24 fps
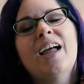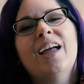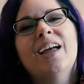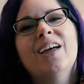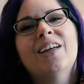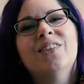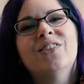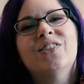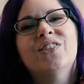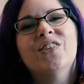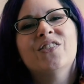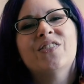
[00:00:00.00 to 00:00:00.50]

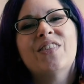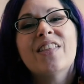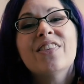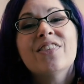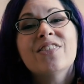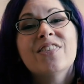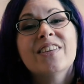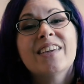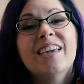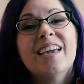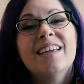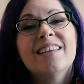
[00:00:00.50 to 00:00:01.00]
and so if
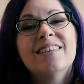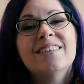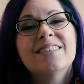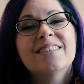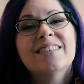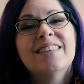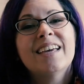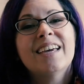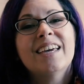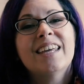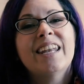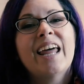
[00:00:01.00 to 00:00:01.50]
that's the case
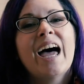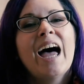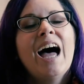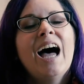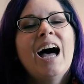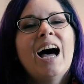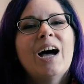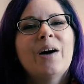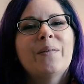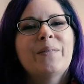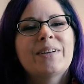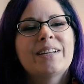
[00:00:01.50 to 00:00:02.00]
then
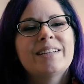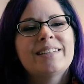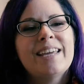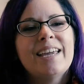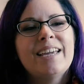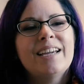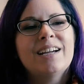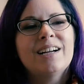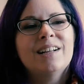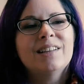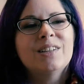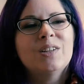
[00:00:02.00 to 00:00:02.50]
I want to
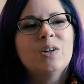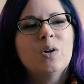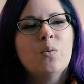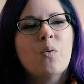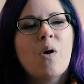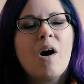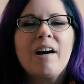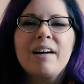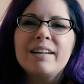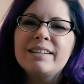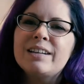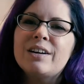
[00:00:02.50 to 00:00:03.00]
take a little
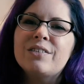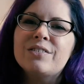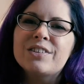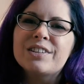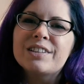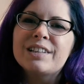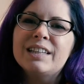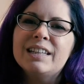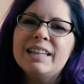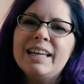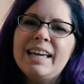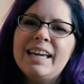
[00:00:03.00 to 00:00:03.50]
walk down to
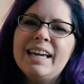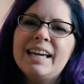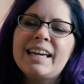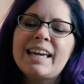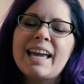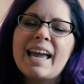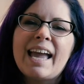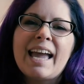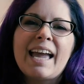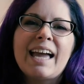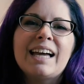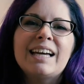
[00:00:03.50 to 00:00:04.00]
the
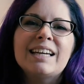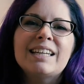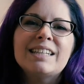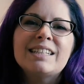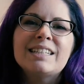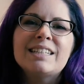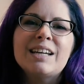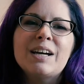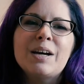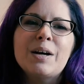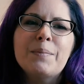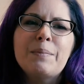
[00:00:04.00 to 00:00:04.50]
lake and